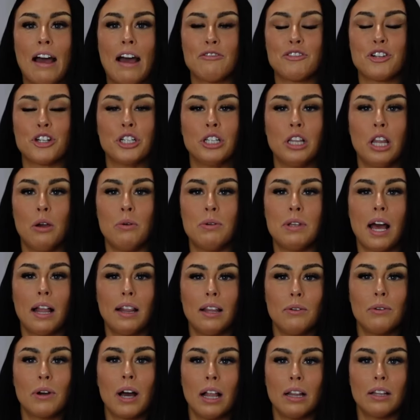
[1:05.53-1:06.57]
afterglow
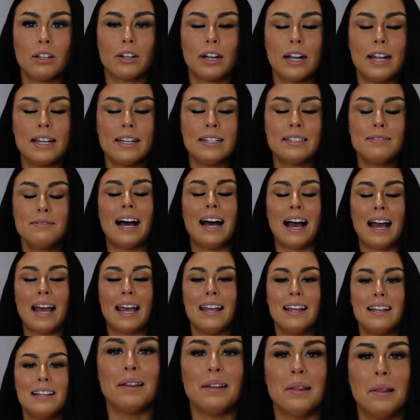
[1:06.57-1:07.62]
yellow color in.
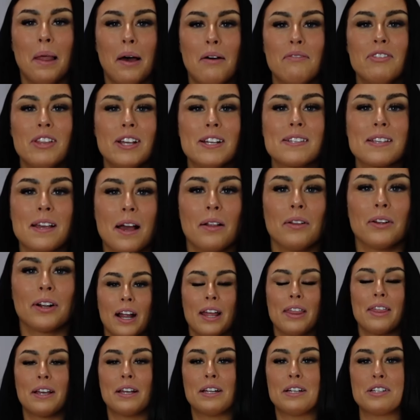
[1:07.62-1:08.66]
I love this color. I
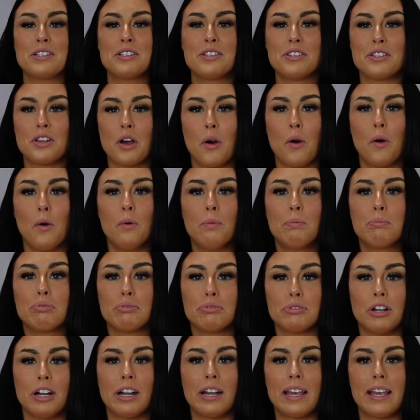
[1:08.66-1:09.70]
think it is so
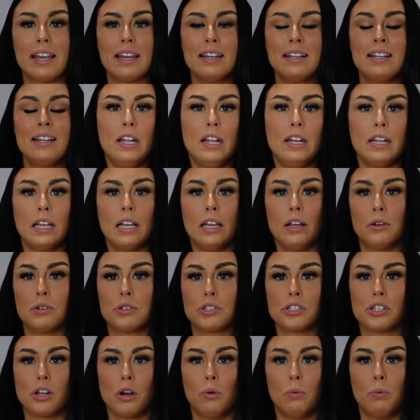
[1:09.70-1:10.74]
pretty and it can go
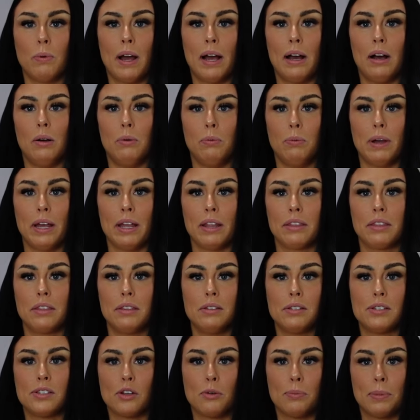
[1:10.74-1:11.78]
so well with
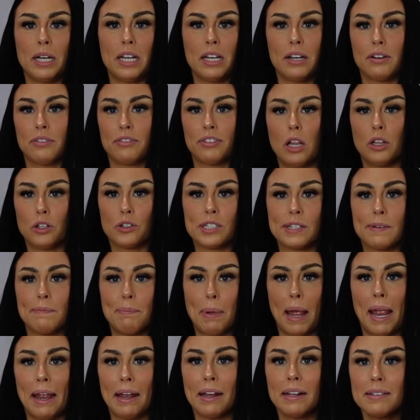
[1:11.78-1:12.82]
so many different colors of
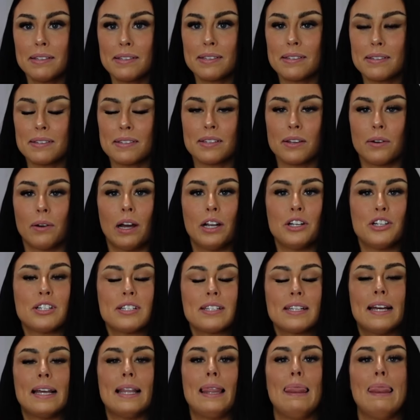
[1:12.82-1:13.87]
pants. So I
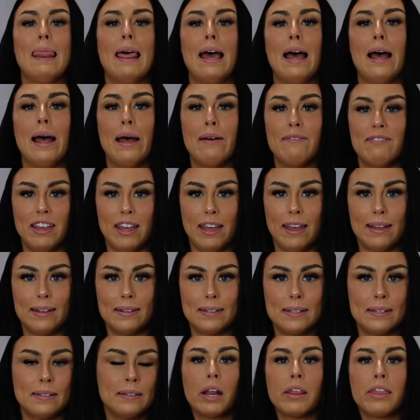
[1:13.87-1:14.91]
love
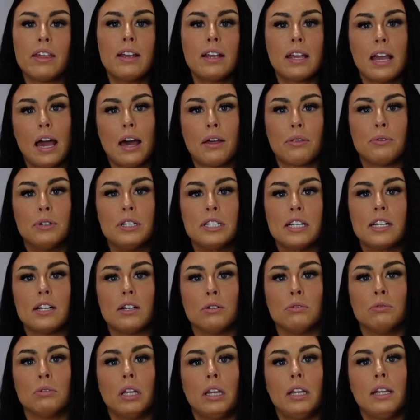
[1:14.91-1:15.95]
it. But I think Catherine did a
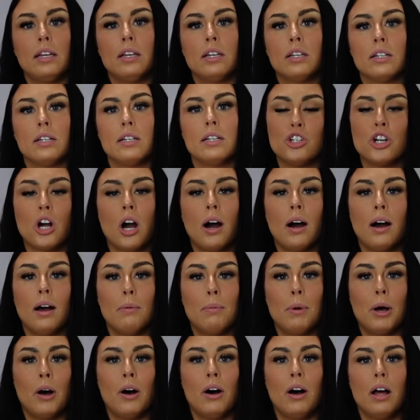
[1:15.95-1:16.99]
really good
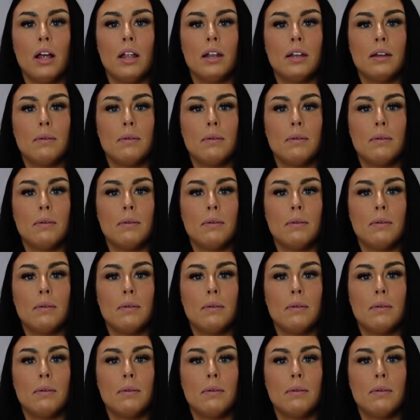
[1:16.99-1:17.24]
job on